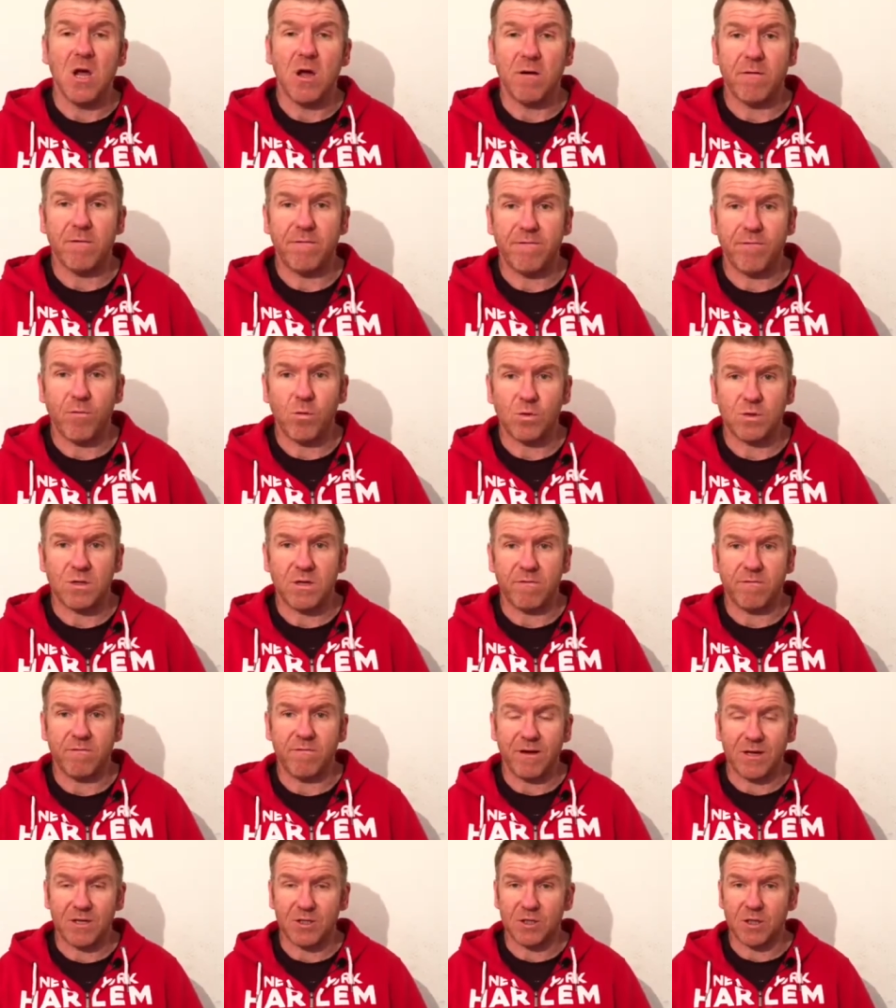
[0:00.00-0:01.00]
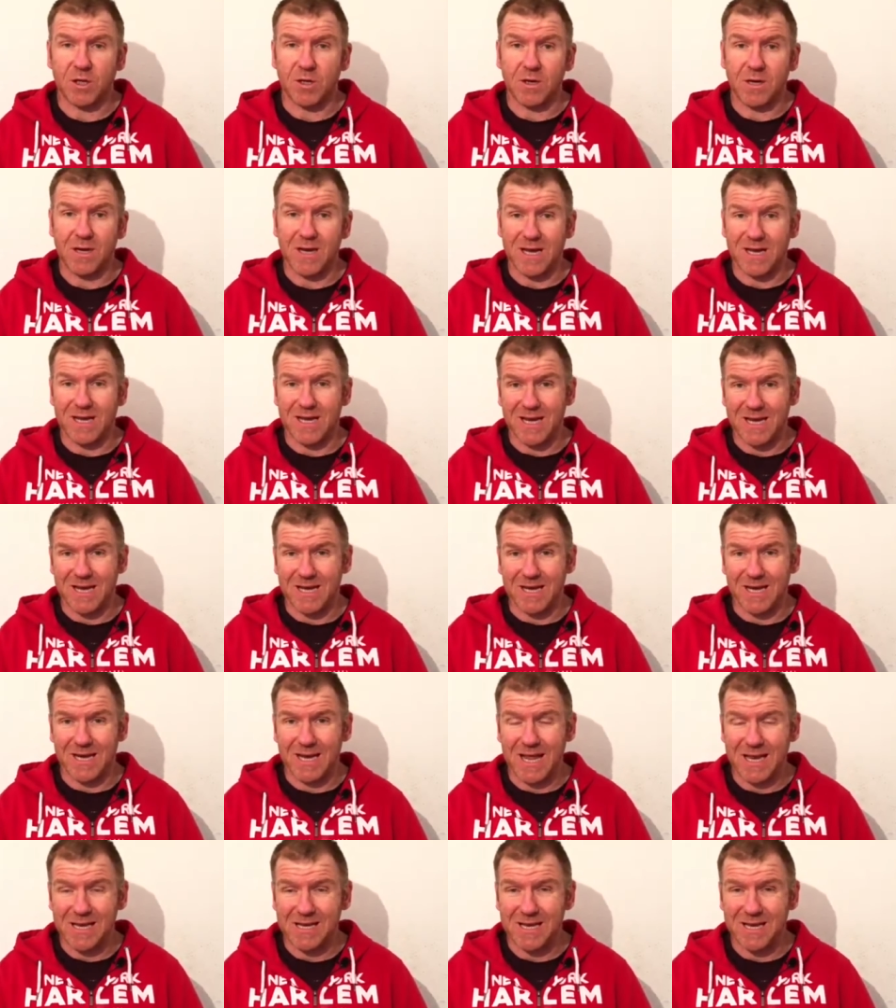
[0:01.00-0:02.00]
of Forced Eviction in Inner
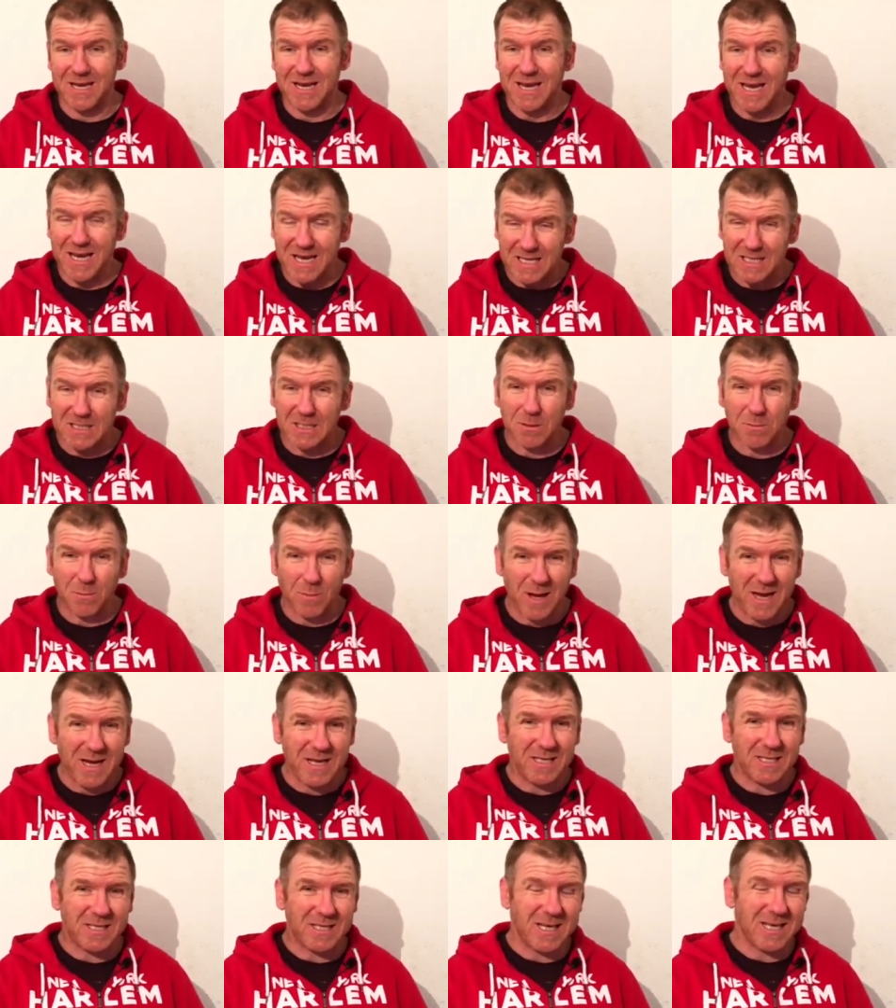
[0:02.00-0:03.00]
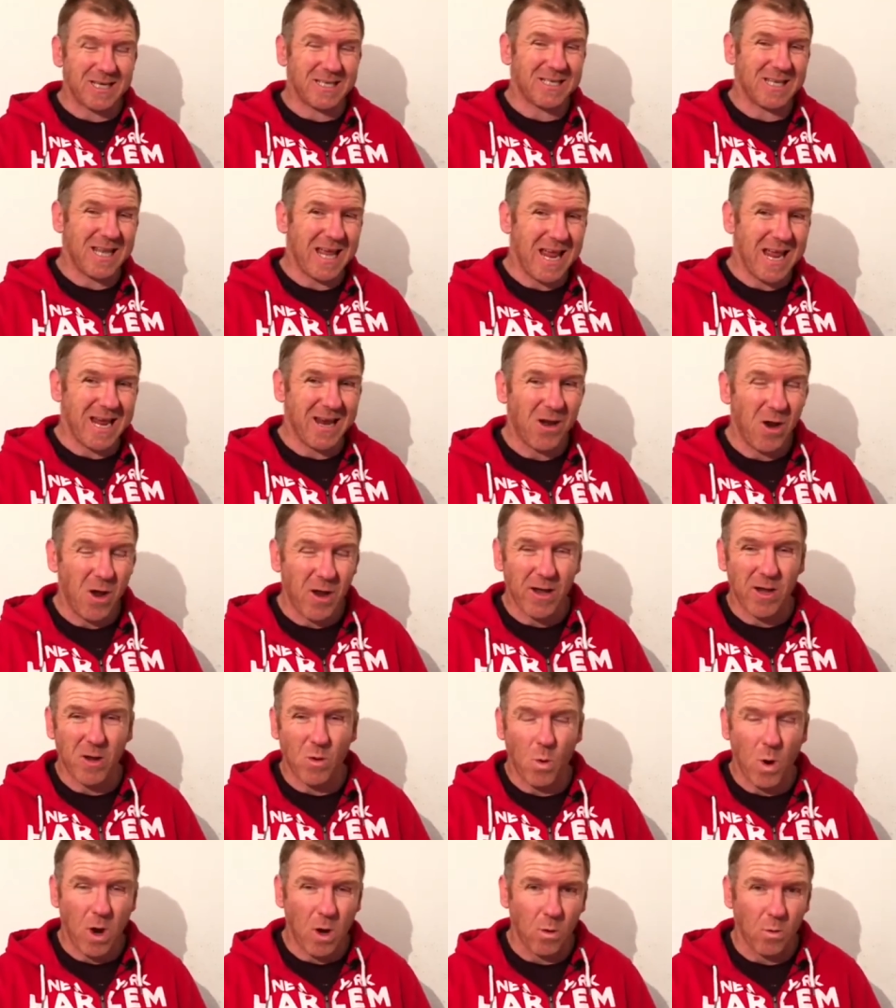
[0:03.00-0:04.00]
London explains just that, and I
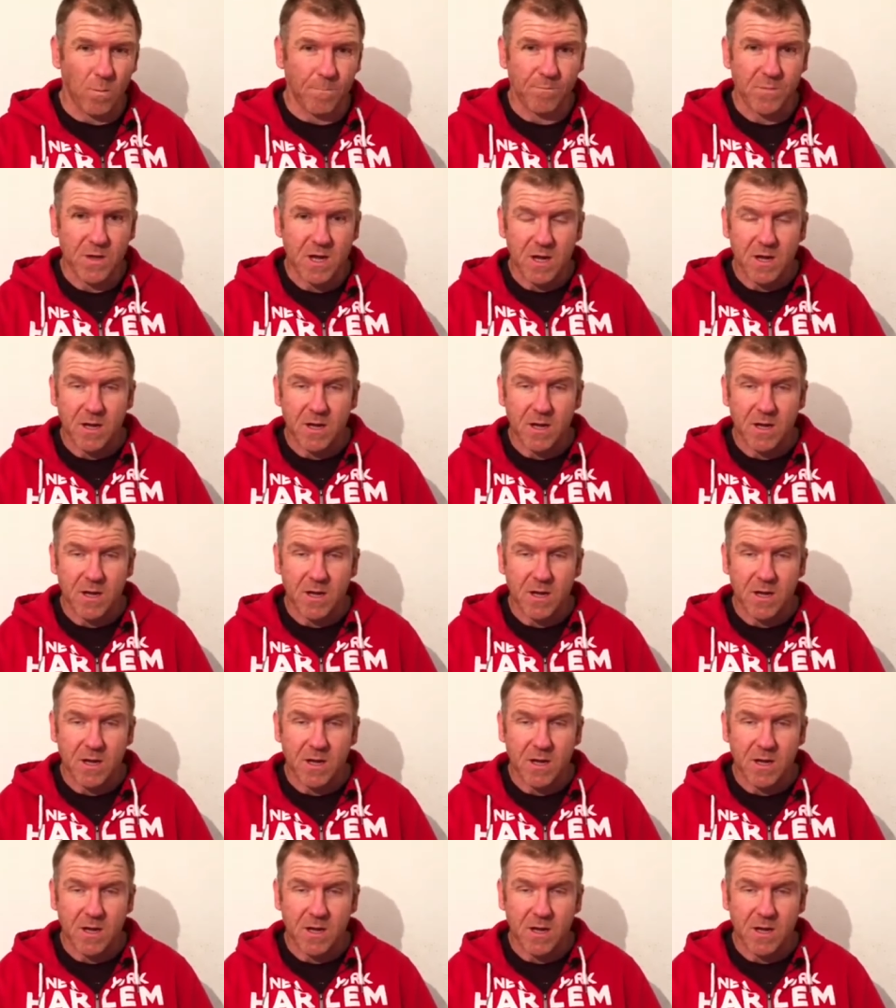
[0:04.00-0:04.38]
quote